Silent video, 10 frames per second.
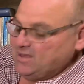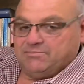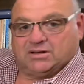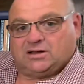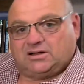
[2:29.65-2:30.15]

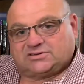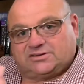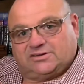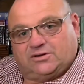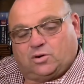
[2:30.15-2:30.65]

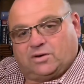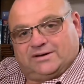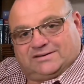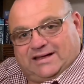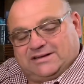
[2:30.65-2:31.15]
because of the
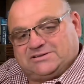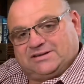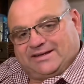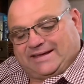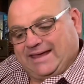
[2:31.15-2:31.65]

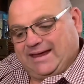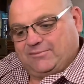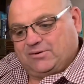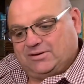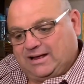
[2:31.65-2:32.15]
orientation of the
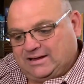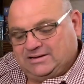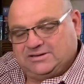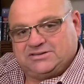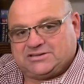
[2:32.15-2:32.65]
camera, and
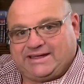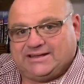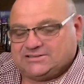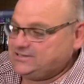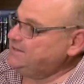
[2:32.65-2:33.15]
you just can't see